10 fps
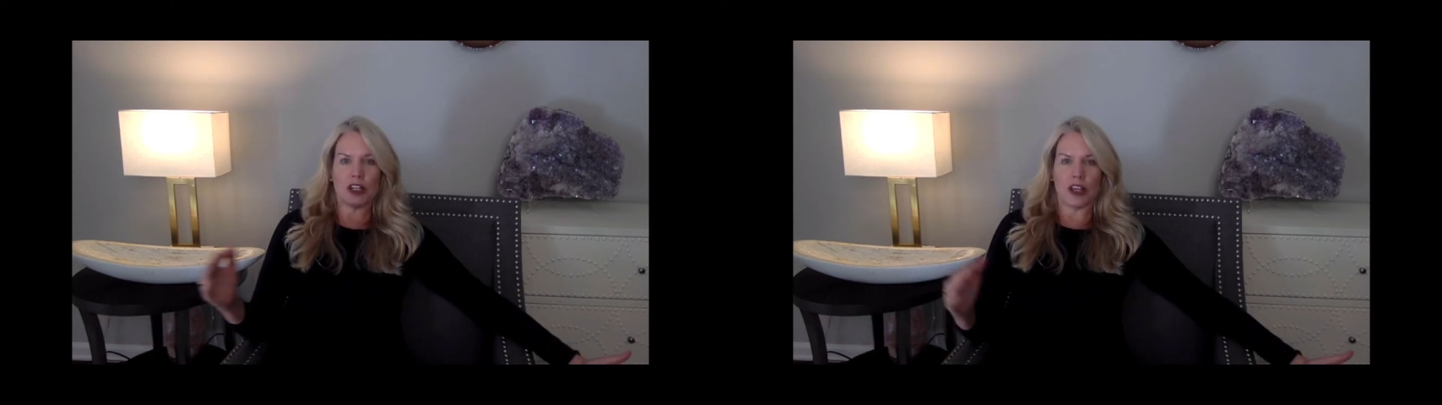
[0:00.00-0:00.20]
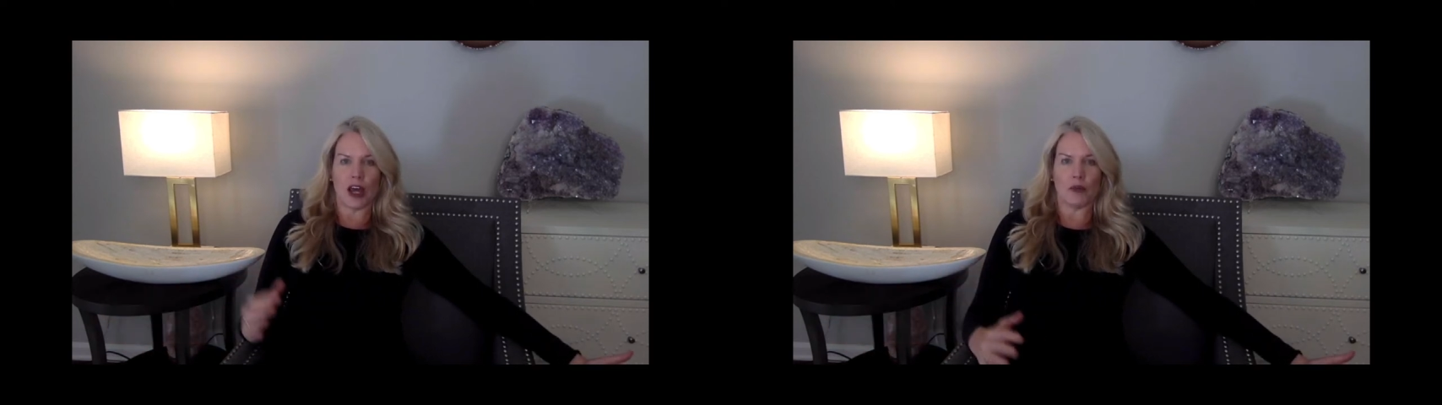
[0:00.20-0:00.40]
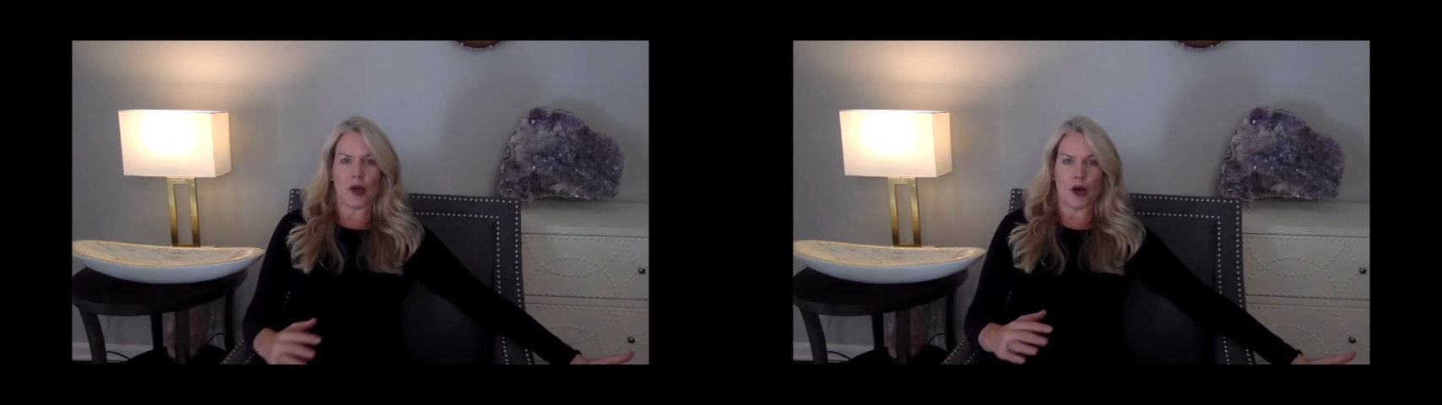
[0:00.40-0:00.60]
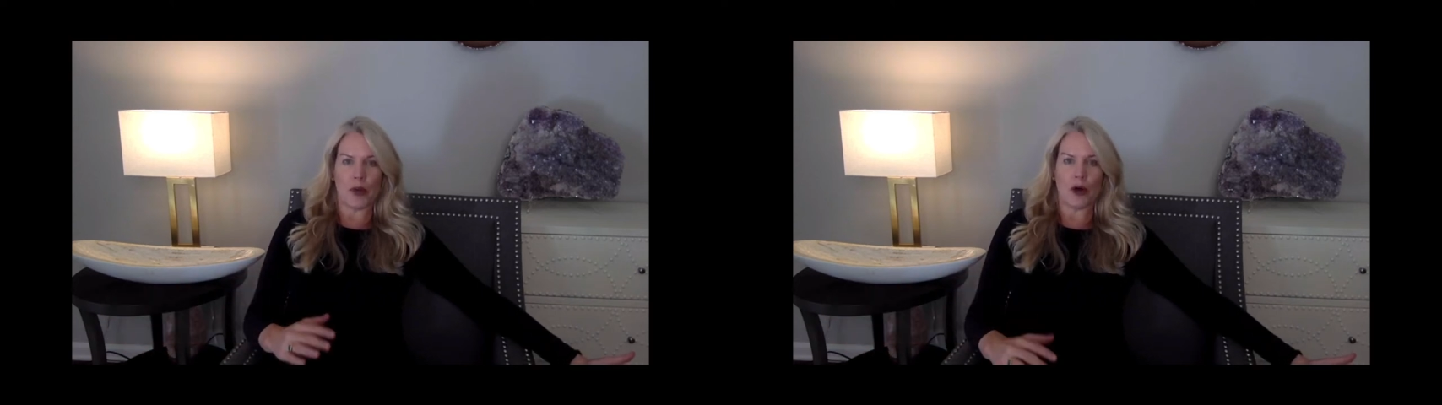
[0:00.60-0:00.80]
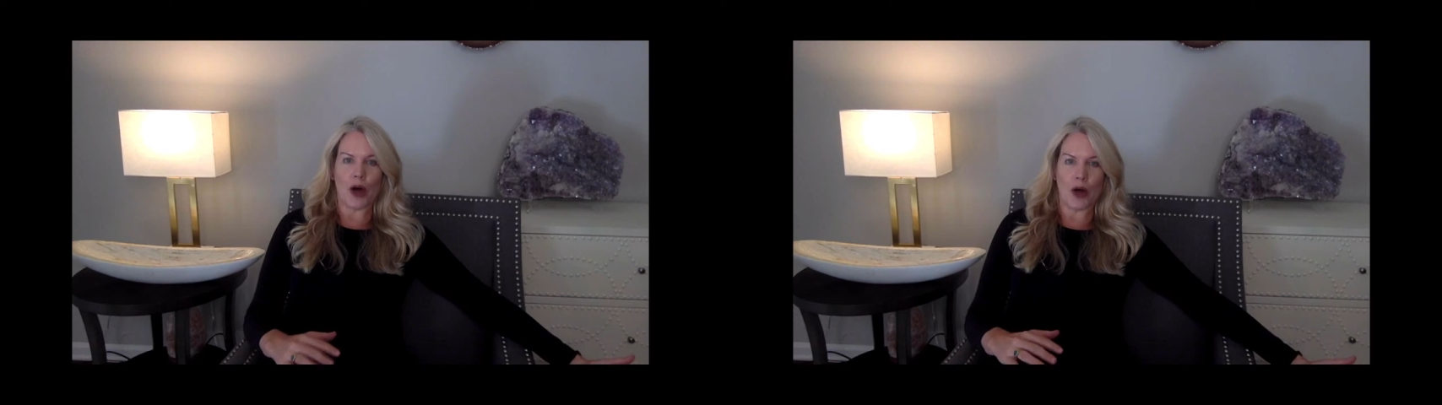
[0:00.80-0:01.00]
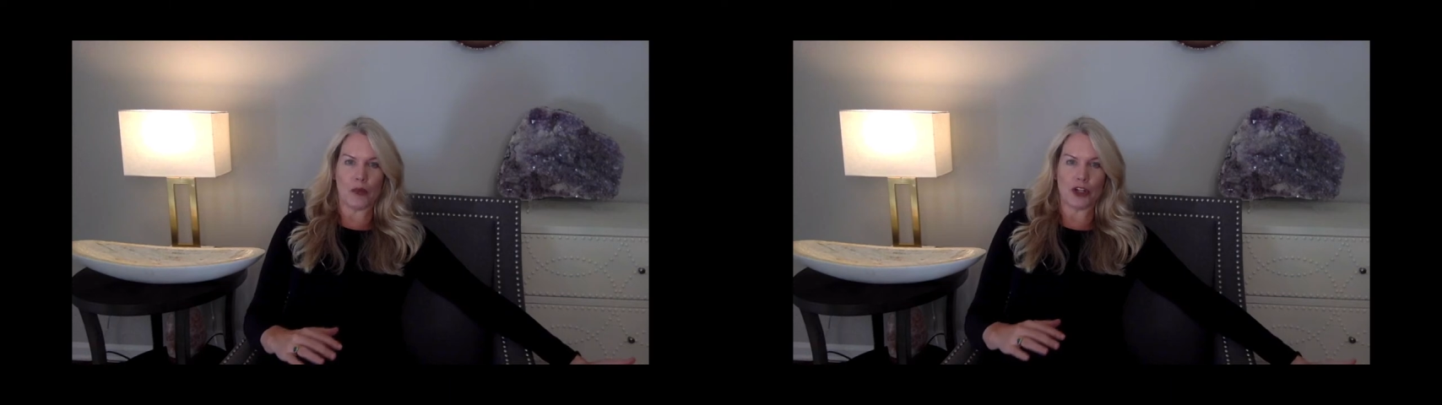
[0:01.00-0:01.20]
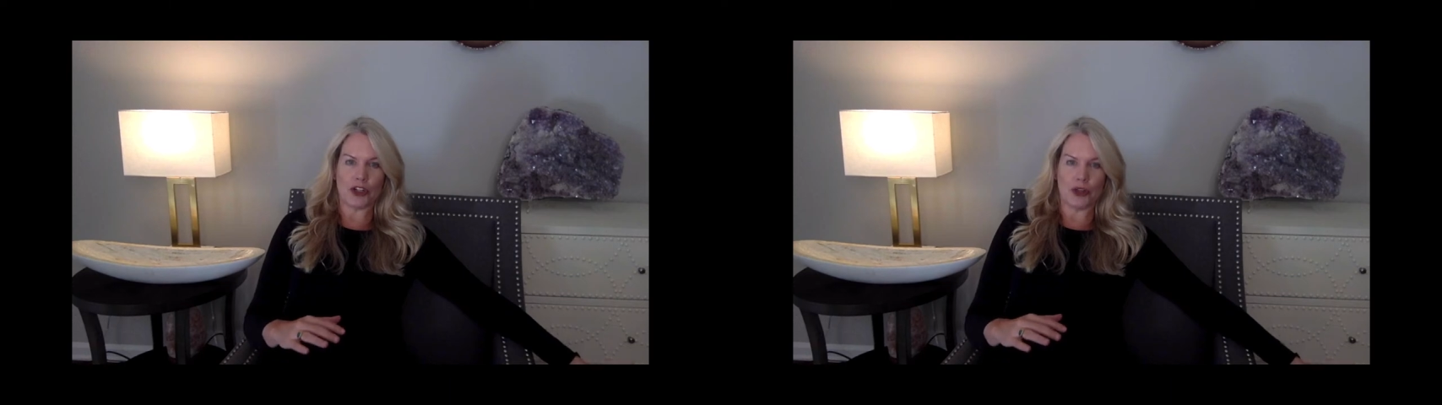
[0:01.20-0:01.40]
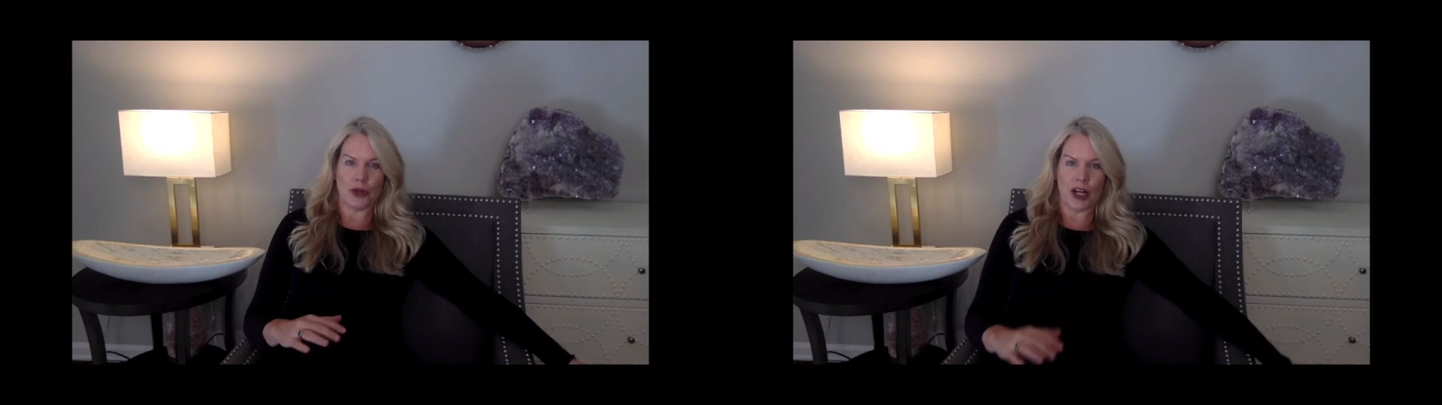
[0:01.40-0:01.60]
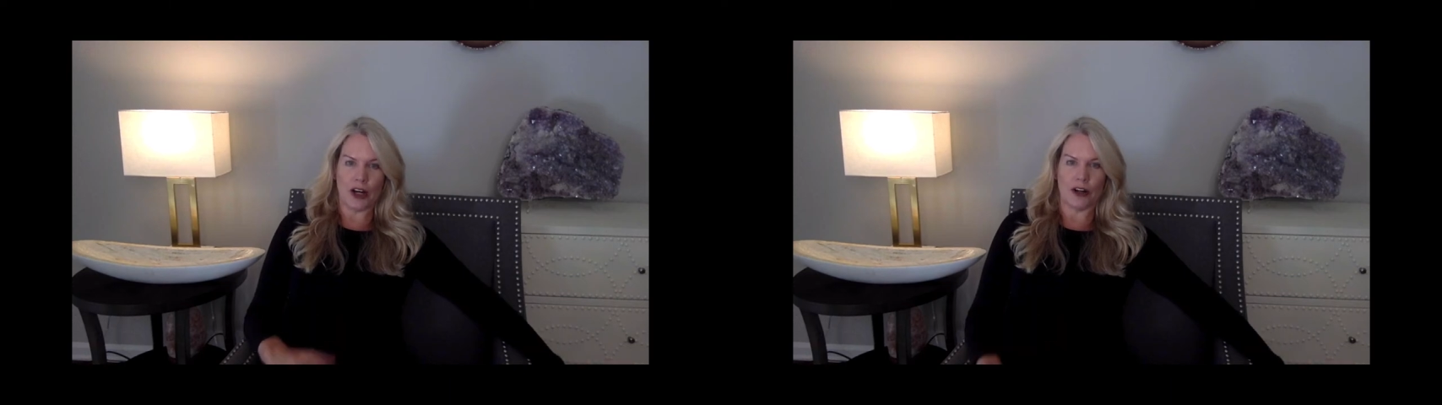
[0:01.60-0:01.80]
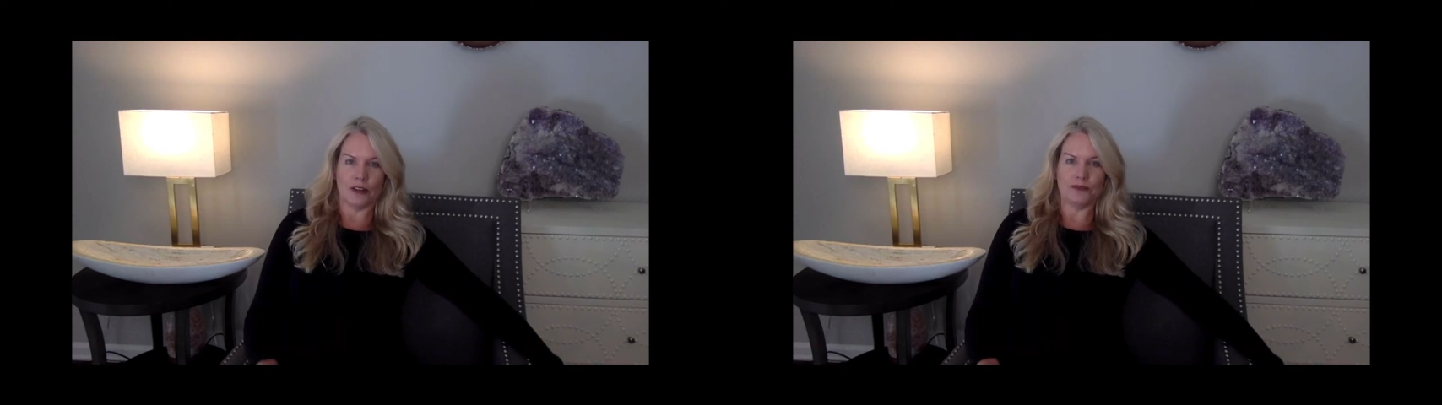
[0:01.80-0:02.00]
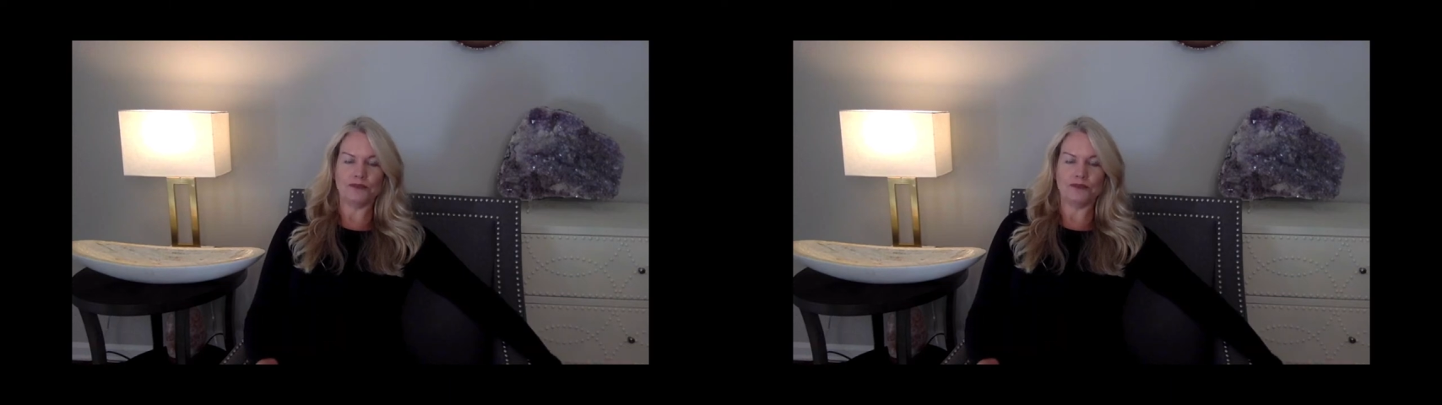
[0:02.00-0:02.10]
to them about how much you care.